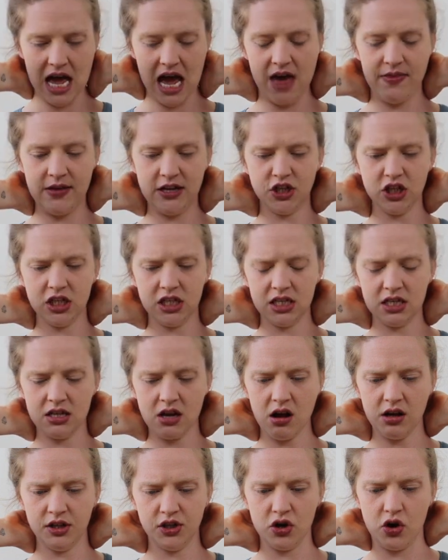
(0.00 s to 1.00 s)
and then just
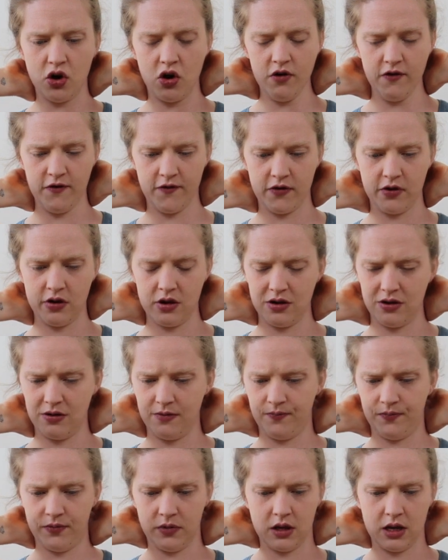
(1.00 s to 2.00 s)
start off
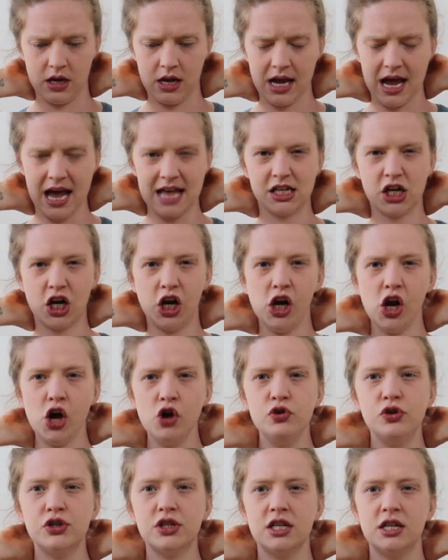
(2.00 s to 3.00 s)
as
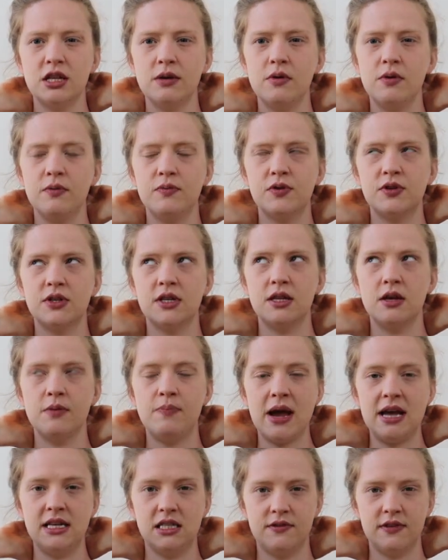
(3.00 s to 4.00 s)
close to the
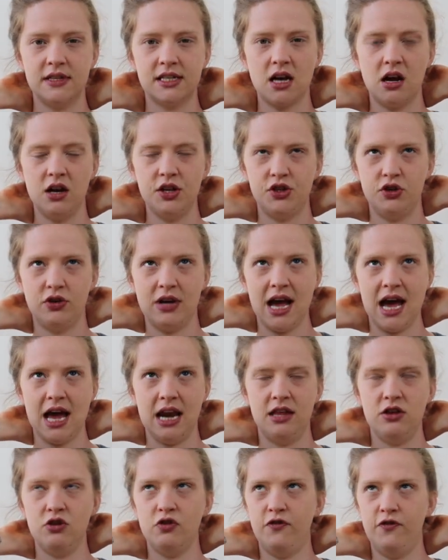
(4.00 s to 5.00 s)
base of the skull as you can,
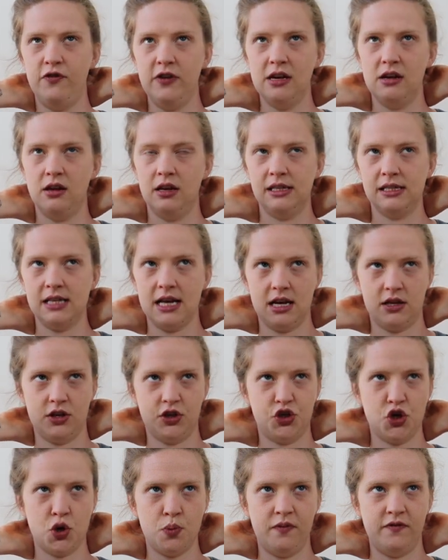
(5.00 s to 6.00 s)
and you'll feel it's like the
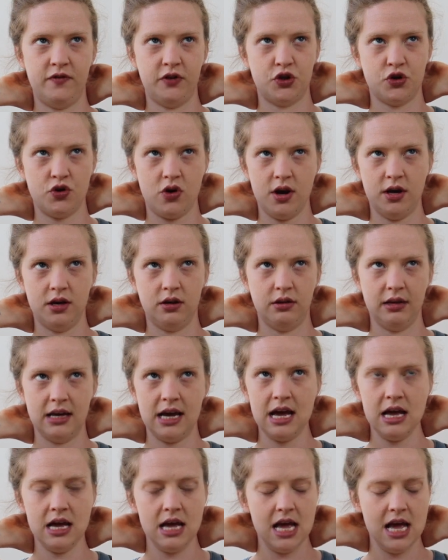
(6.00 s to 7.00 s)
top of a triangle,
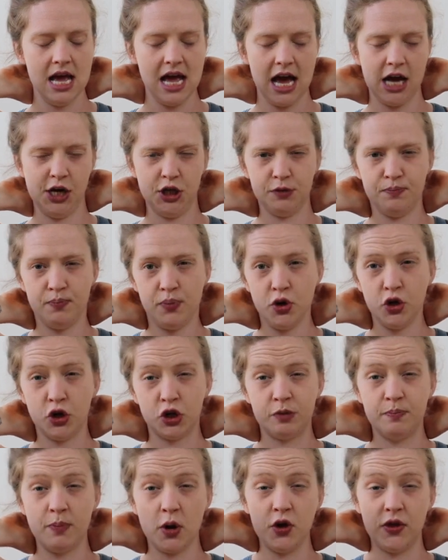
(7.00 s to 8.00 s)
yeah? And just
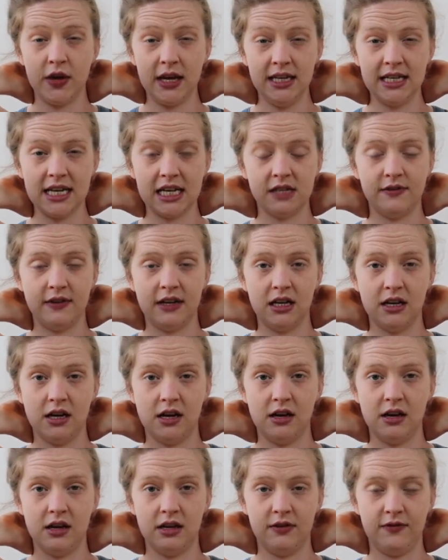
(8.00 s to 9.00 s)
push both index
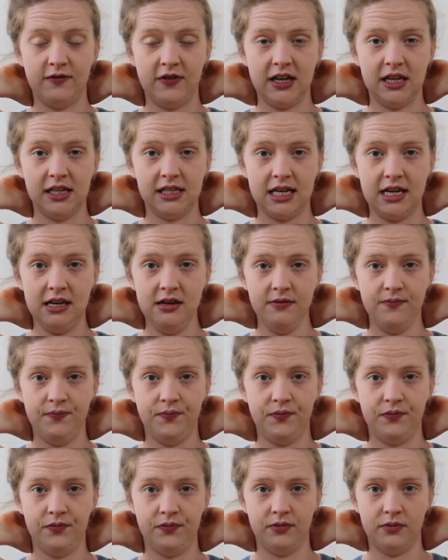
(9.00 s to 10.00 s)
fingers in,
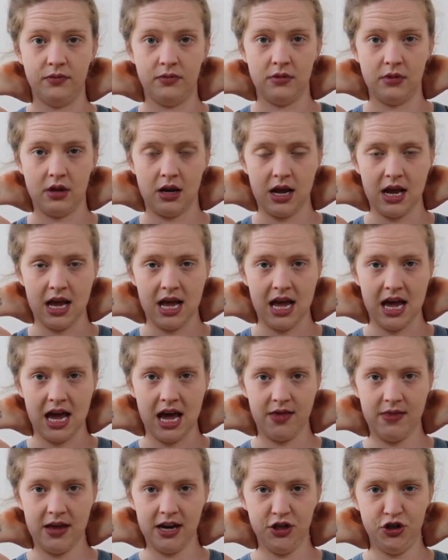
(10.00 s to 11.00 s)

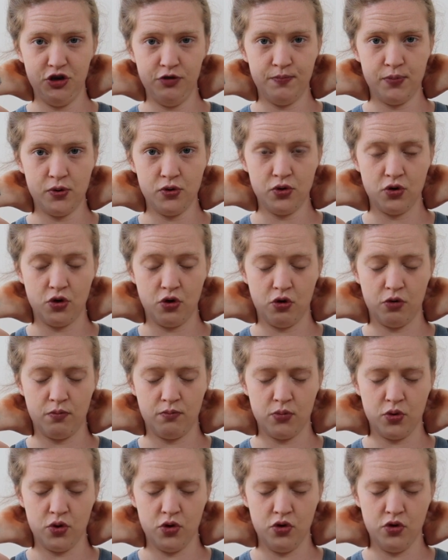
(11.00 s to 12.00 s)
and then as you
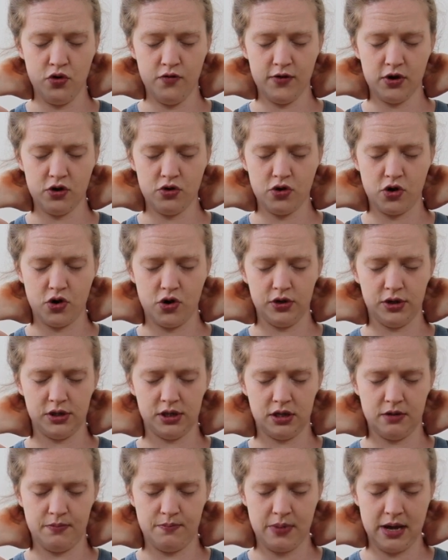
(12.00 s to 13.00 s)
pull, move across
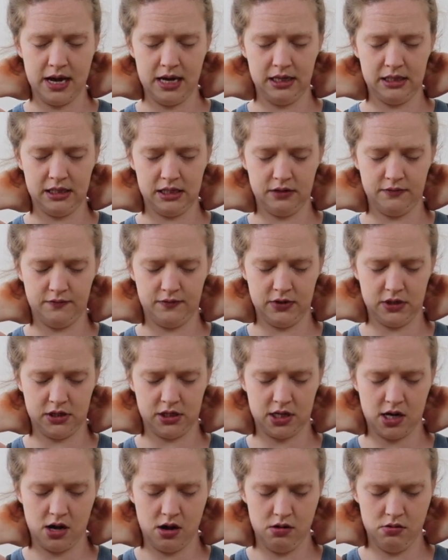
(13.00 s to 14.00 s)
the base of the
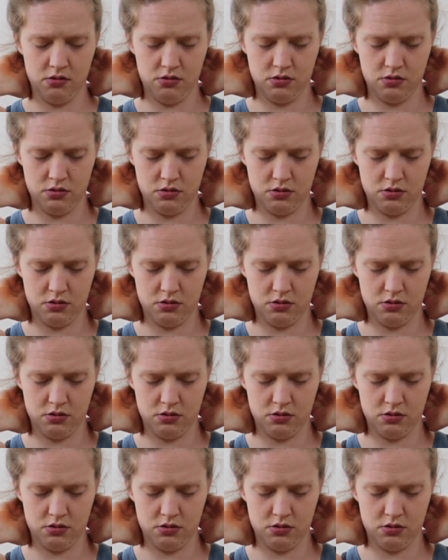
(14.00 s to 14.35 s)
skull.